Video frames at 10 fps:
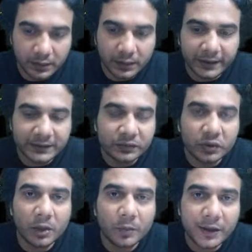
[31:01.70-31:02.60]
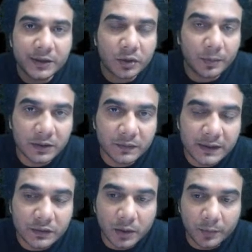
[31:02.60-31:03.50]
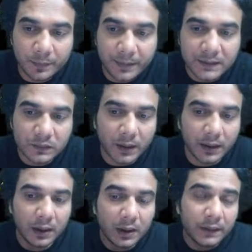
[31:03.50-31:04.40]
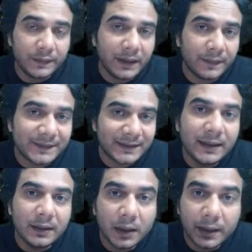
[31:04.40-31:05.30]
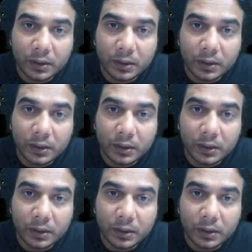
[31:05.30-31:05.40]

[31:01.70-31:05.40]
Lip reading: x square upon a square plus y square upon b square, they have center at